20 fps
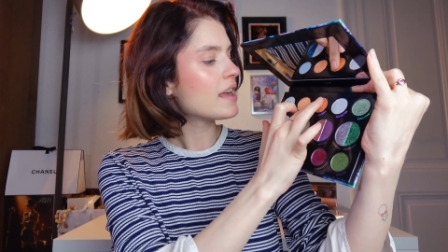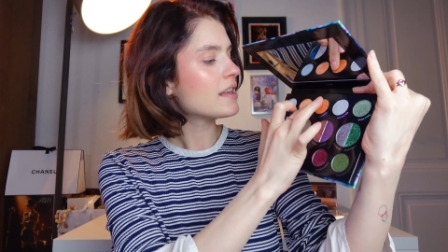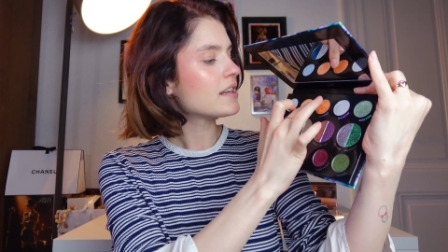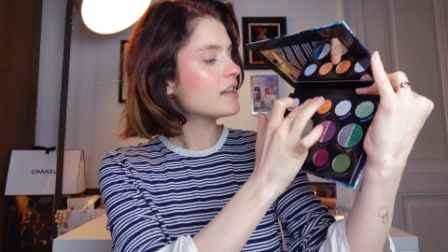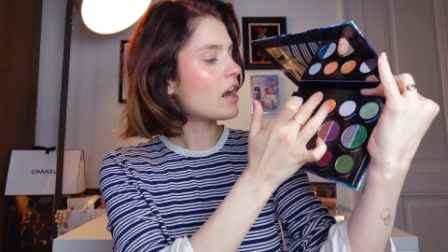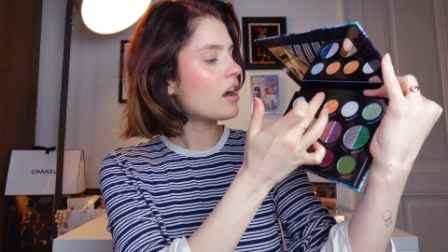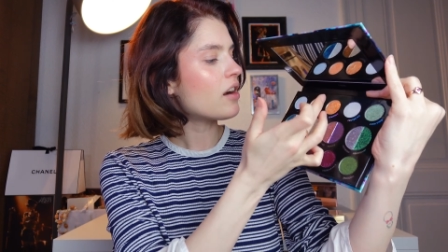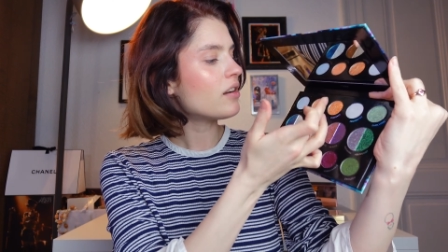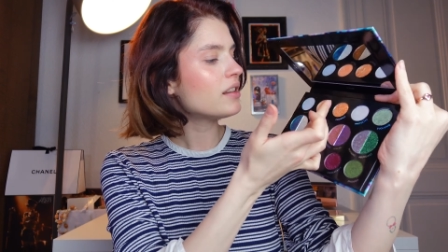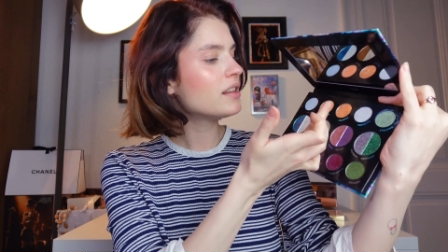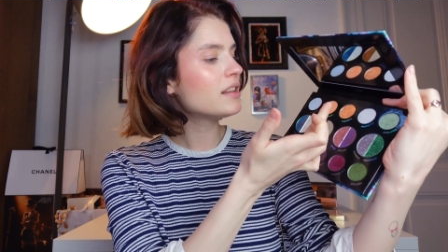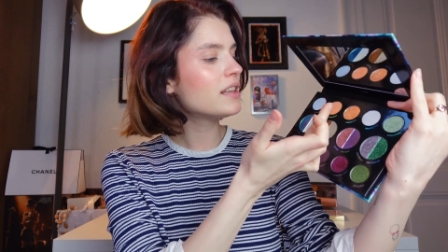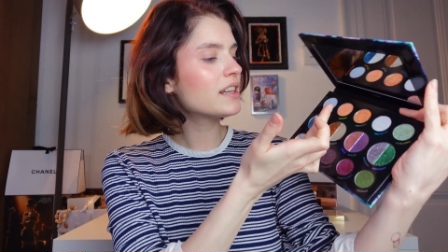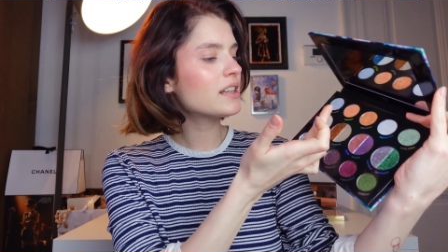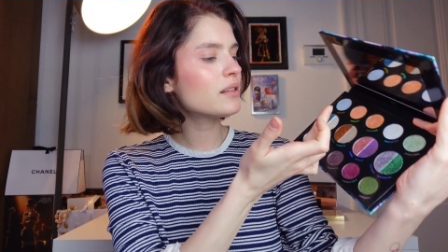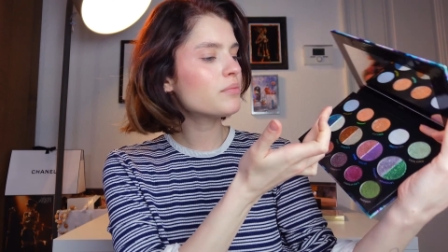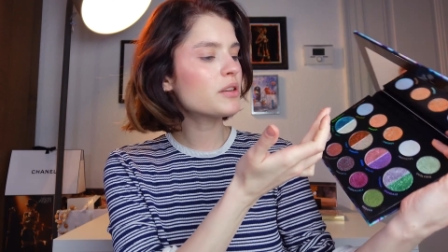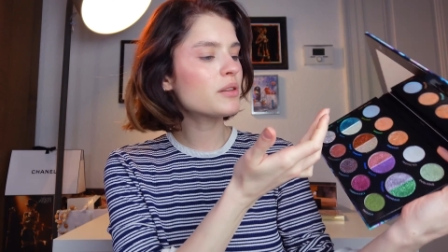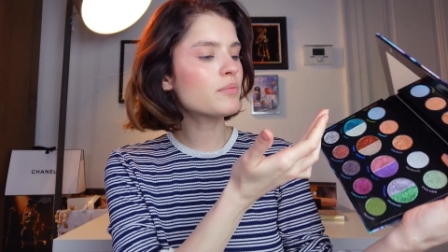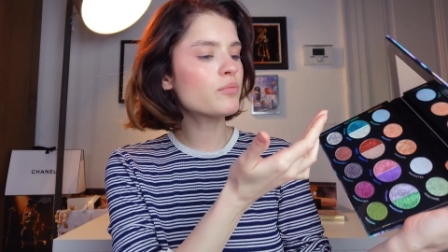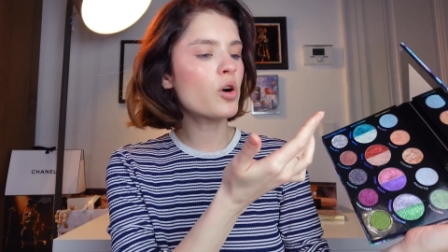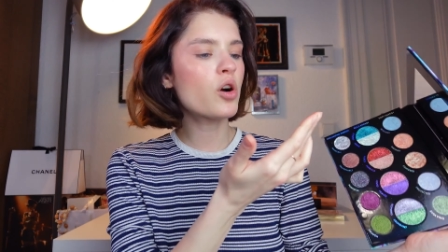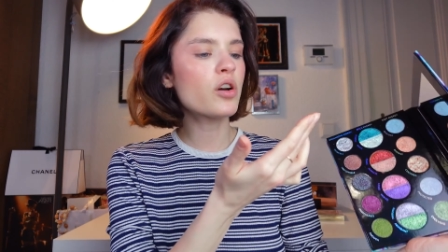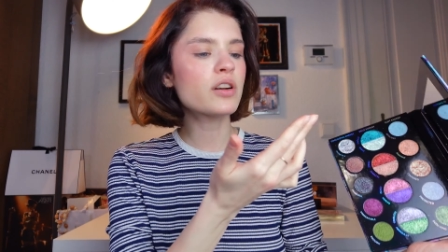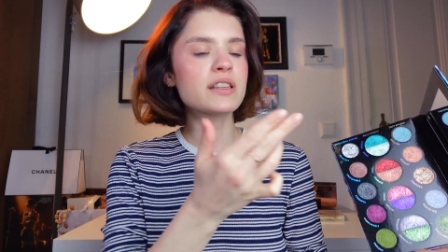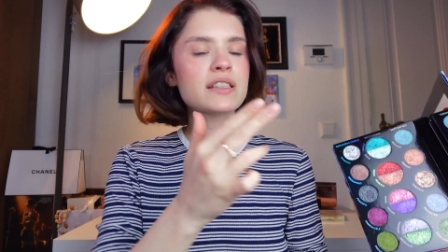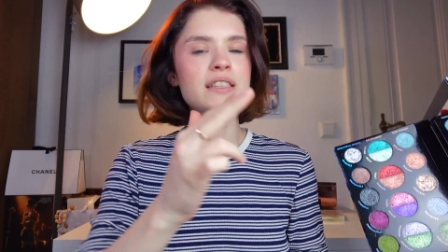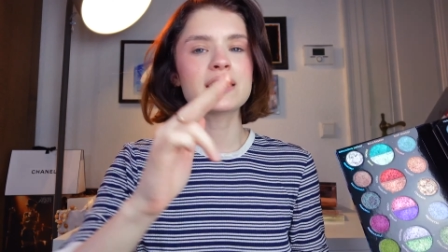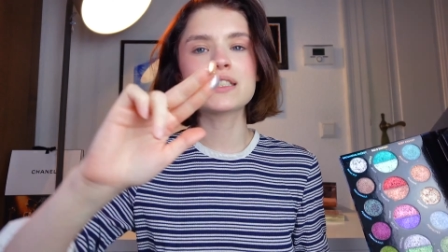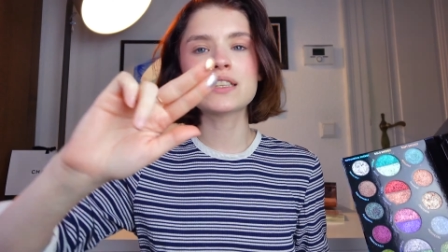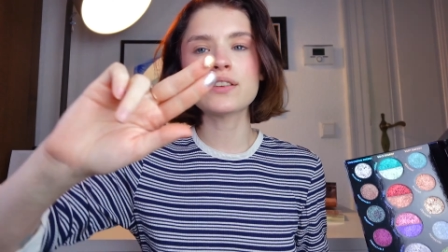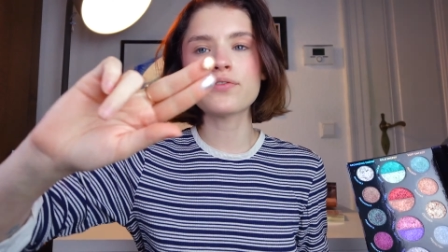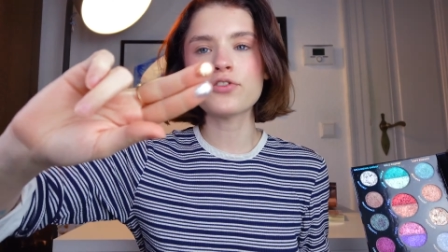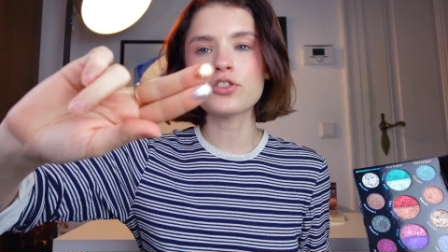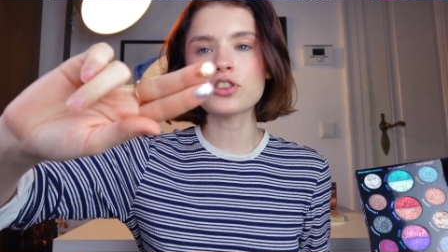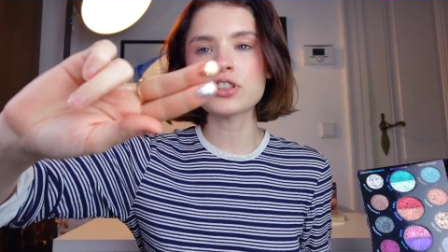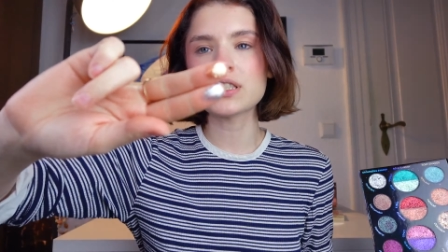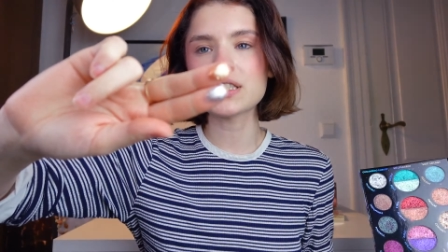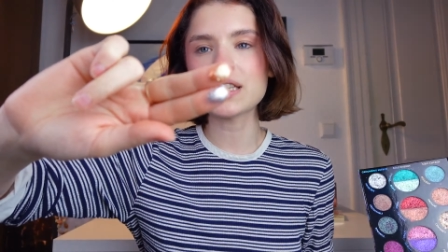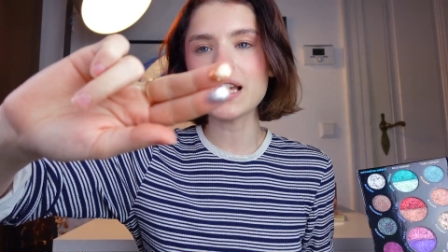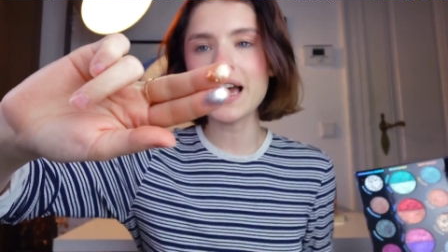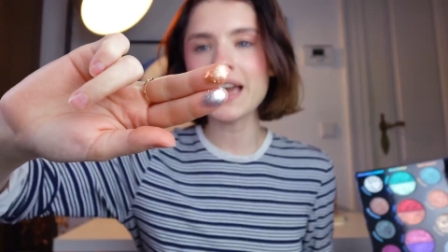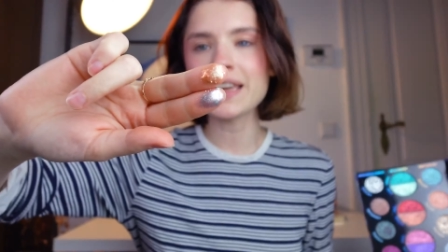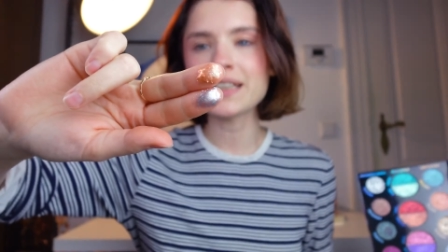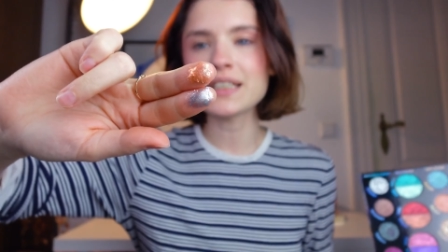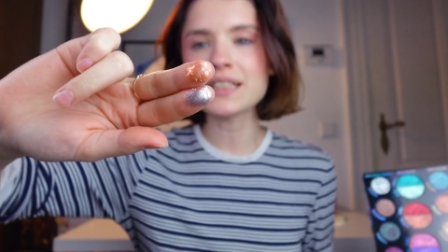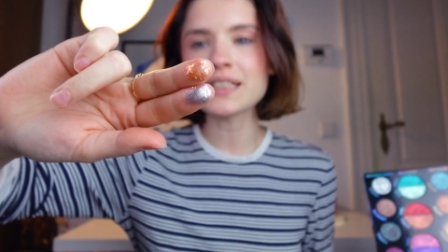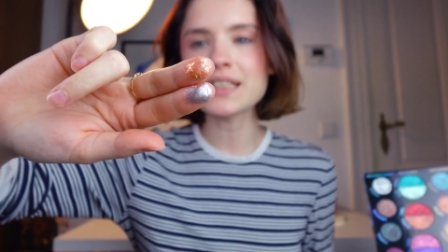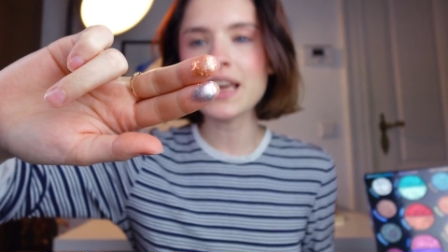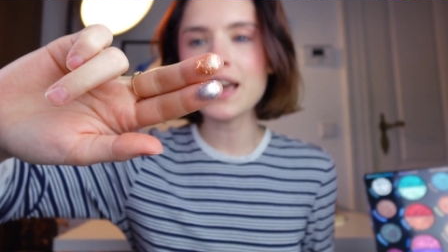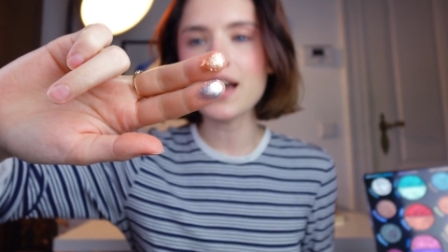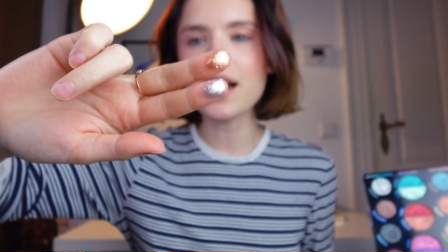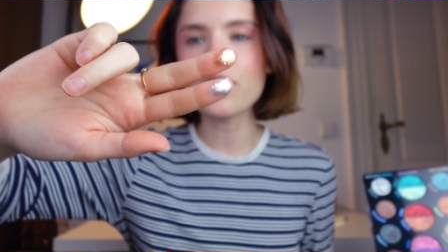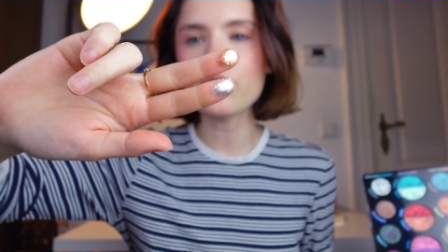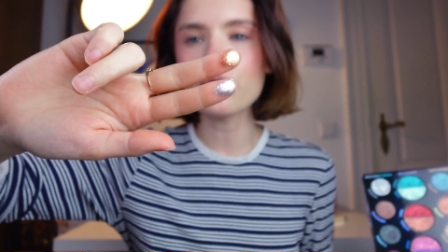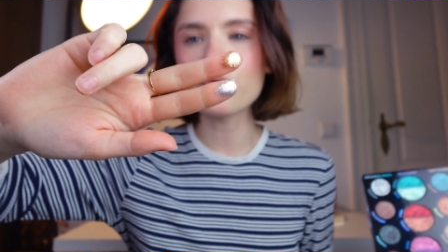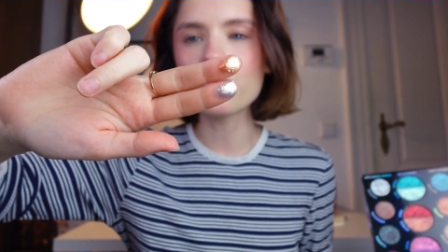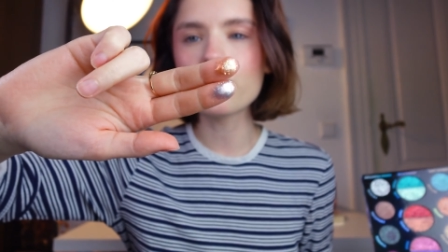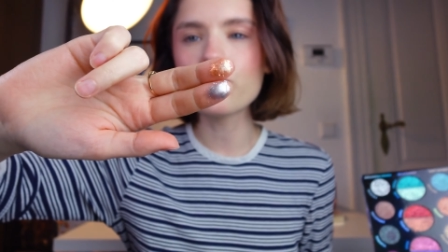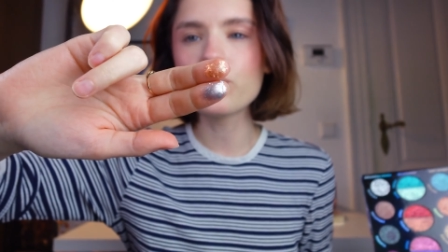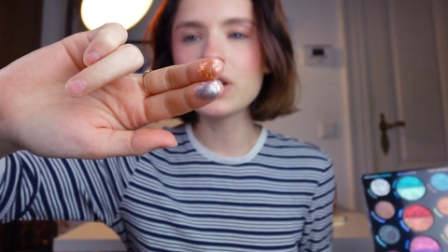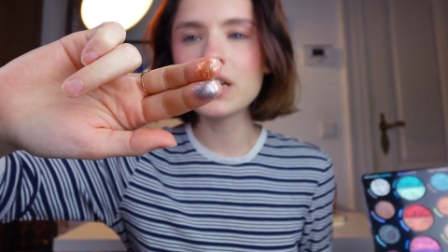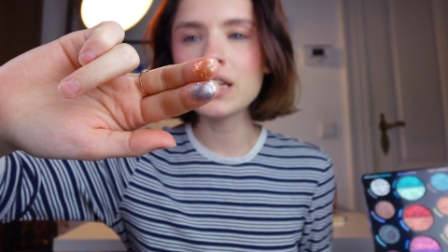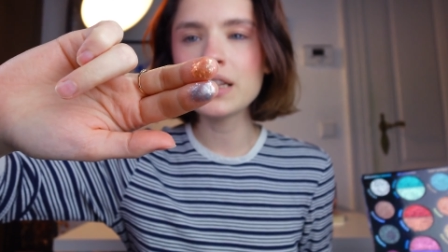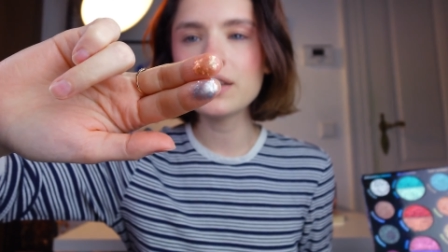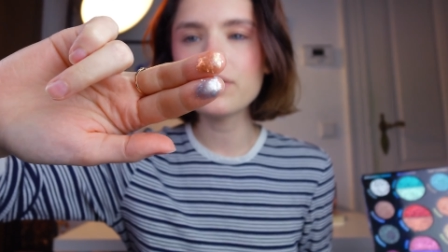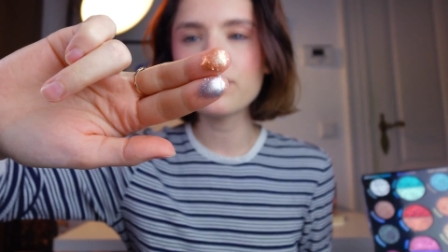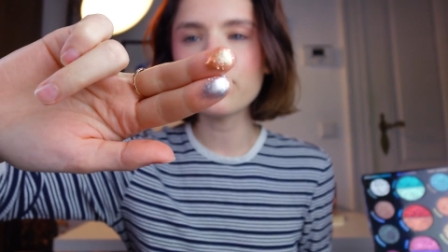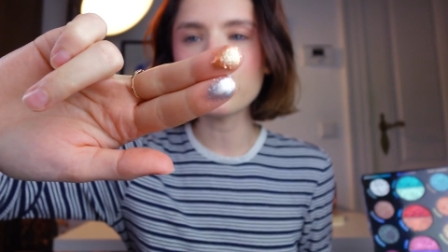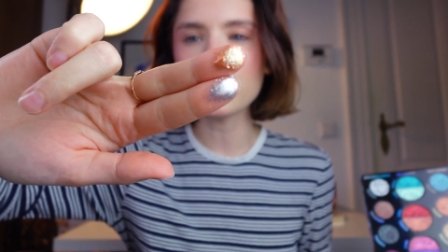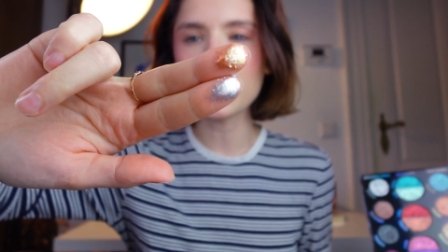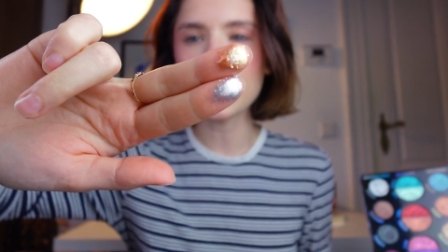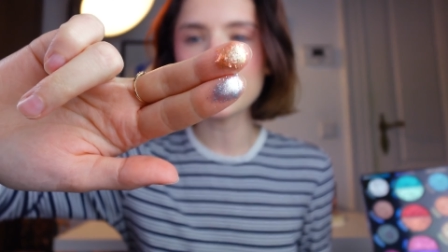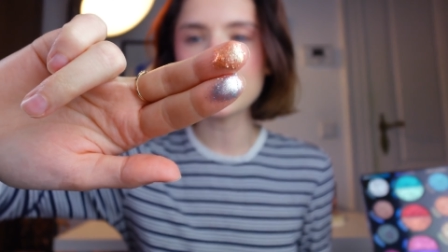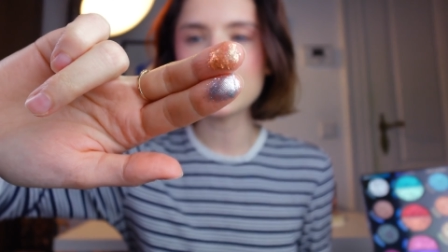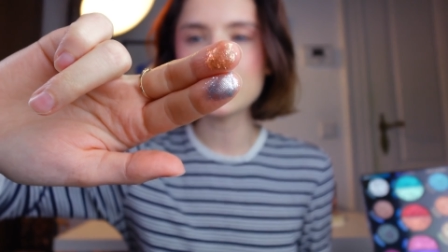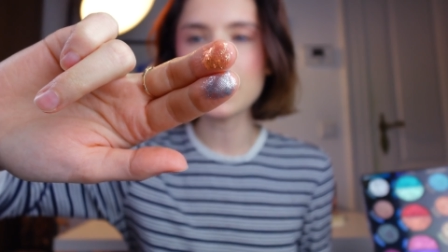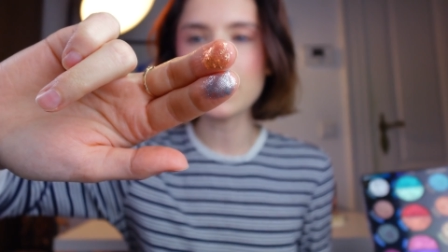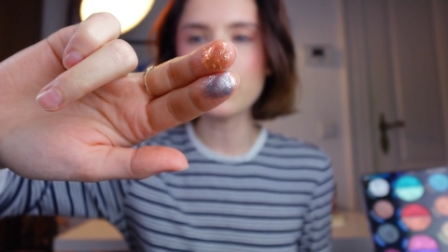They are a little bit more on the stiffer side and they are really flaky.